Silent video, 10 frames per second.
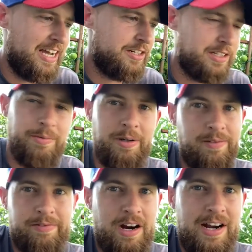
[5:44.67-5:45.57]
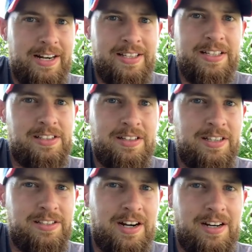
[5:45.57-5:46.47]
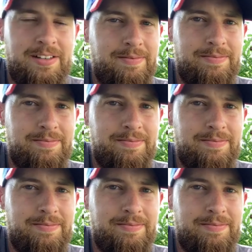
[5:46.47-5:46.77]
Ashley what variety these are.